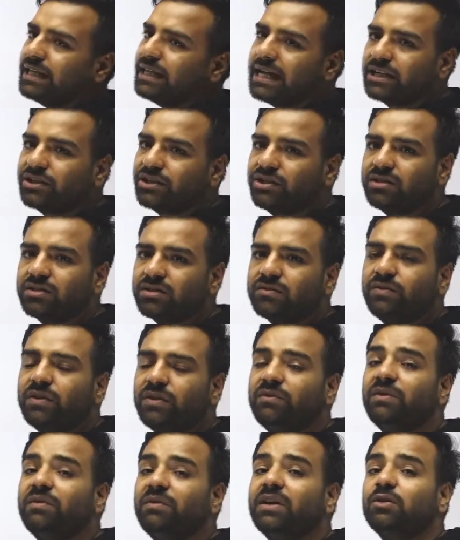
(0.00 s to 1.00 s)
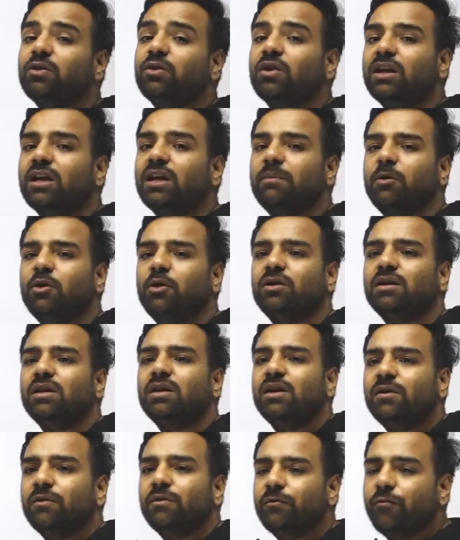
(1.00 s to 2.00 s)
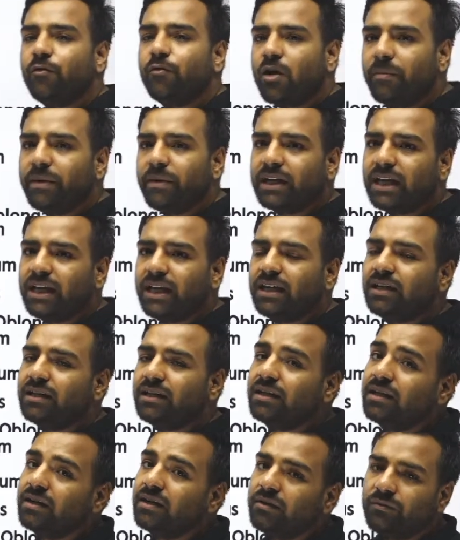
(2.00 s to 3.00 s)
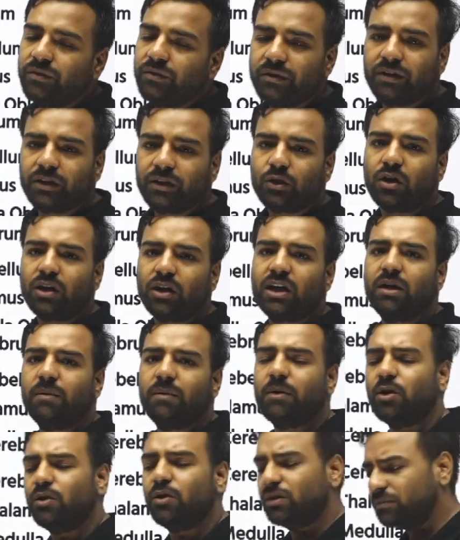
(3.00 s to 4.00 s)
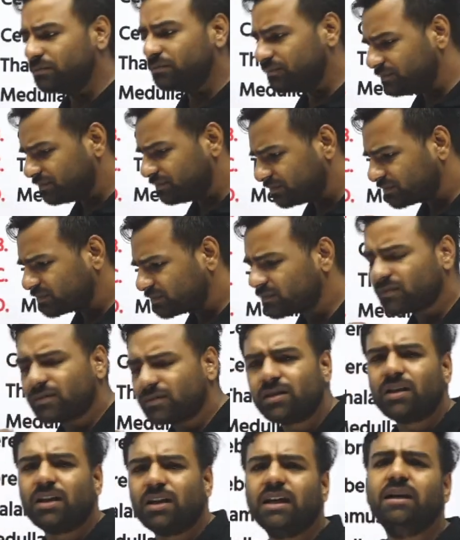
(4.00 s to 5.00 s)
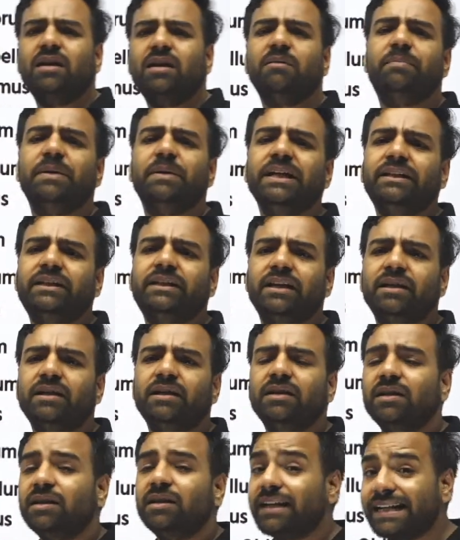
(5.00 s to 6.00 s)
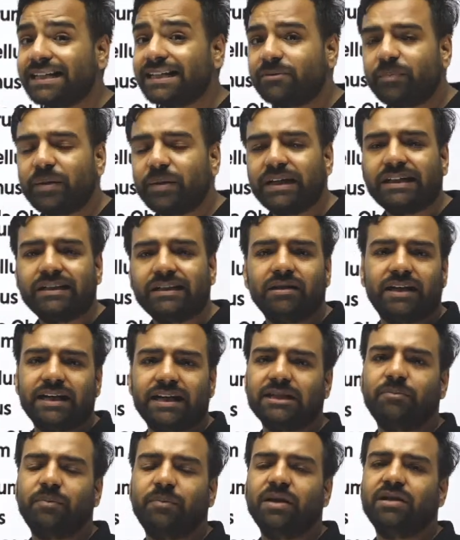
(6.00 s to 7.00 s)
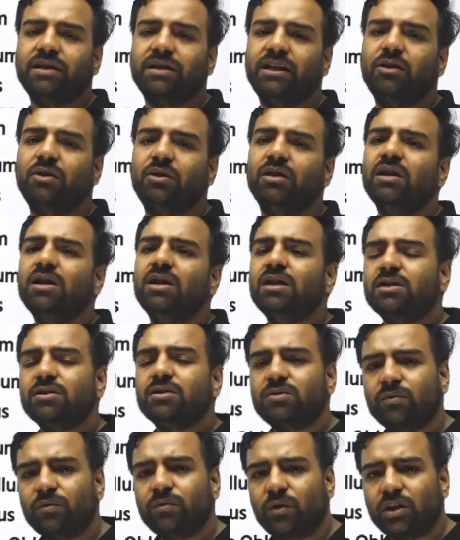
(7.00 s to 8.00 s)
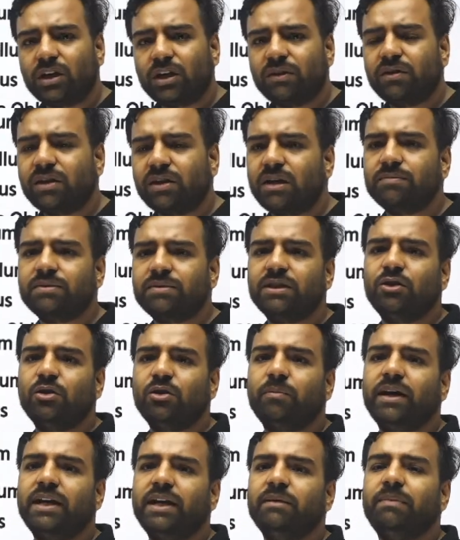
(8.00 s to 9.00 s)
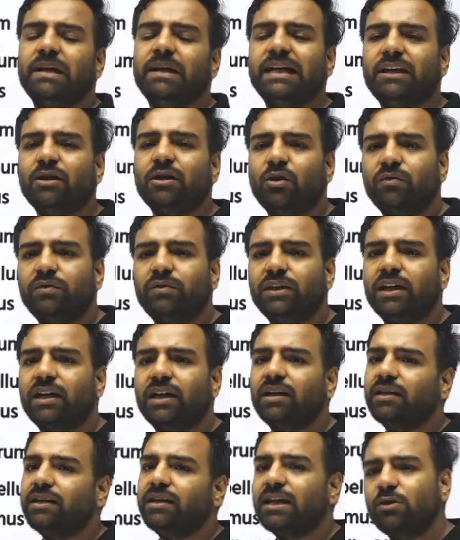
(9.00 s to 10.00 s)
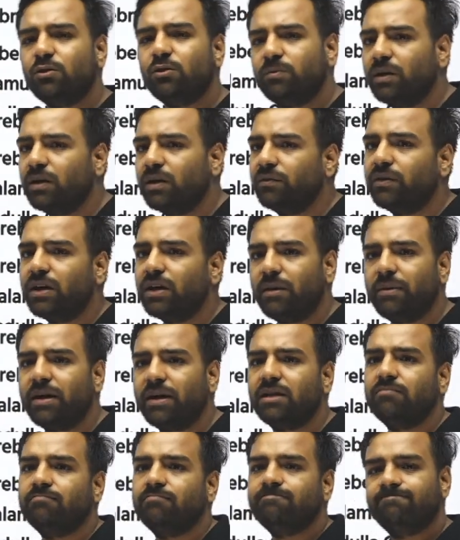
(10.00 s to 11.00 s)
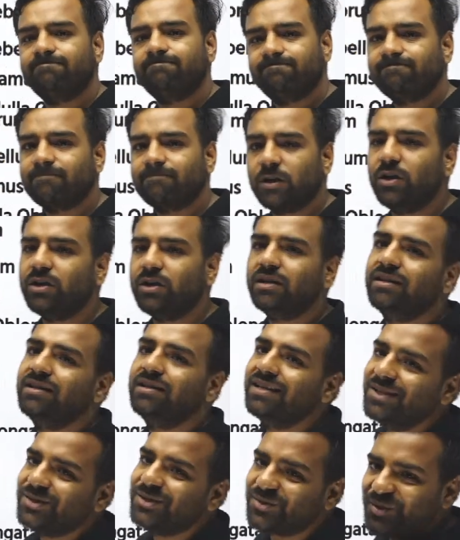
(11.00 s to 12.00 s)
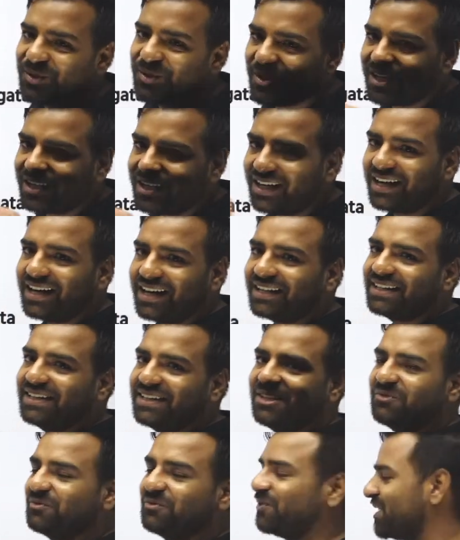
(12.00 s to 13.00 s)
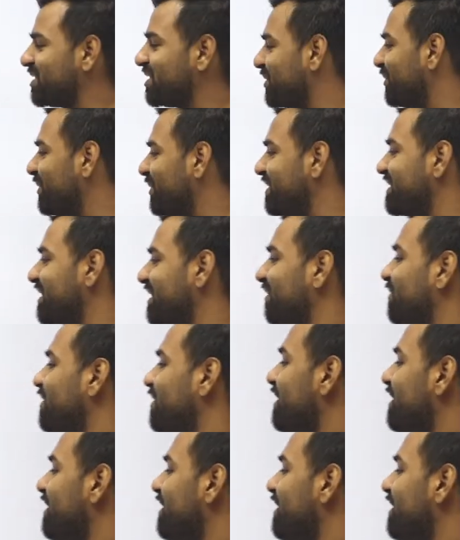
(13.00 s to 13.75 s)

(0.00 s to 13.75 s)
actions, where we were talking about vomiting, we were talking about breathing, respiration and all. So whatever comes in your mind, blinking of the eye. Yeah, Udbhav, Aman. Good. So you are correct in the first go itself.